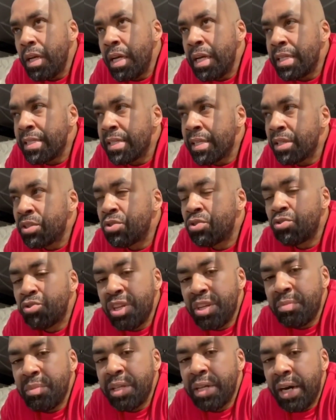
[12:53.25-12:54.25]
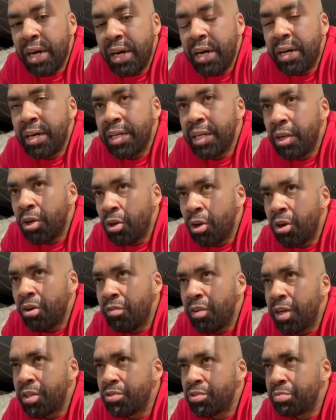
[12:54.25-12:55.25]
It's extremely hard. A lot
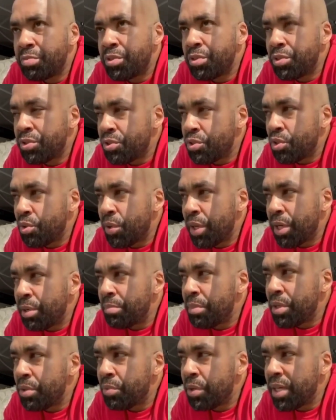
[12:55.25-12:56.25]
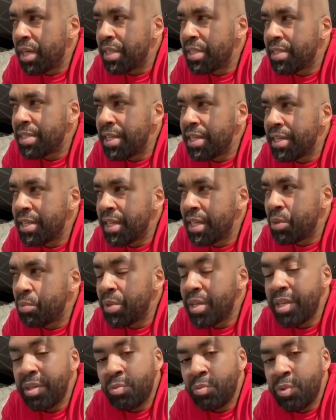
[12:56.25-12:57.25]
of entrepreneurs know what I mean when I say that.
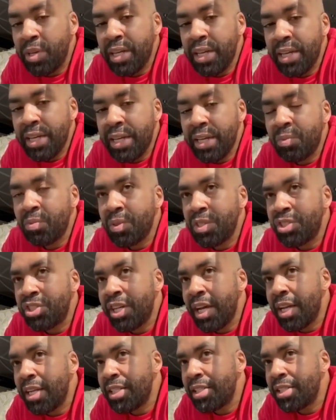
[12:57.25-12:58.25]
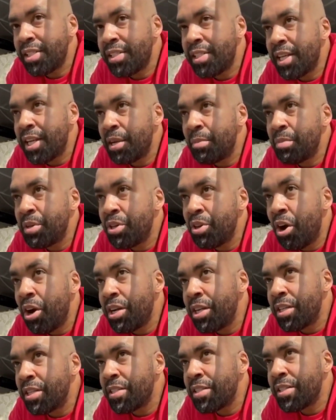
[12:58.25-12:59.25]
We are hit with challenges that are
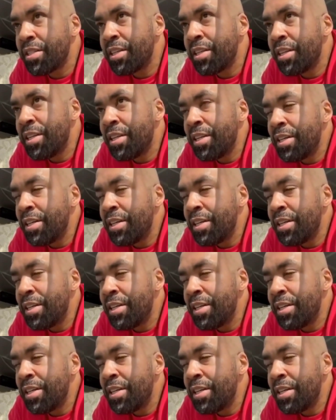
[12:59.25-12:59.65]
beyond us.